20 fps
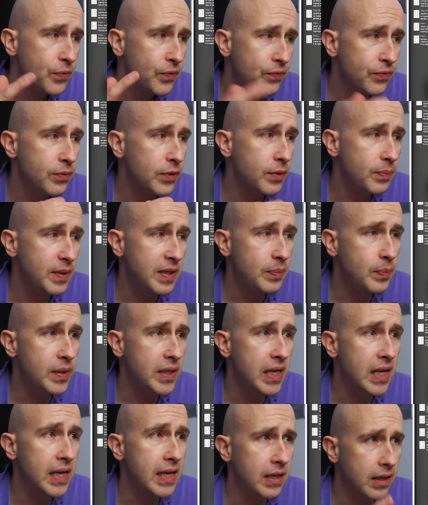from the
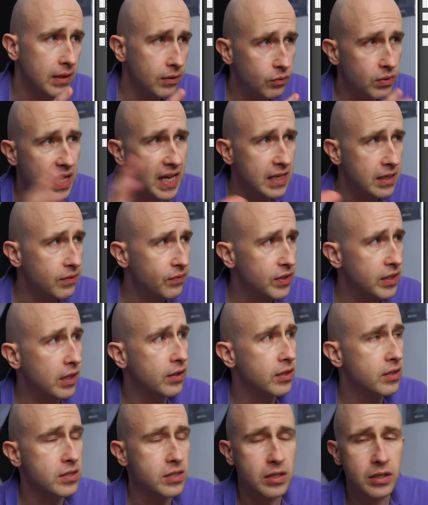BPA and any of the
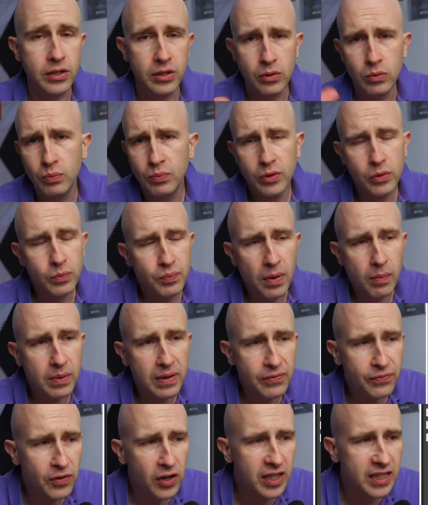others that you'll
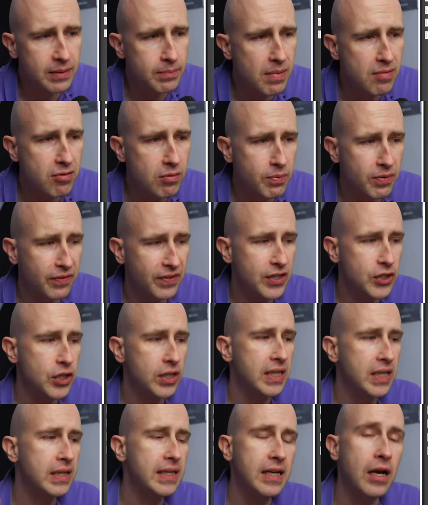probably find a mirror
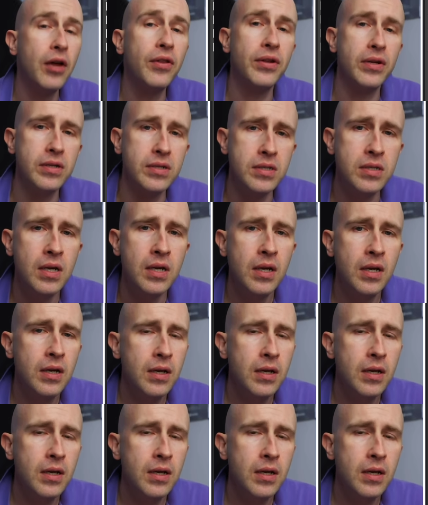provision in the others.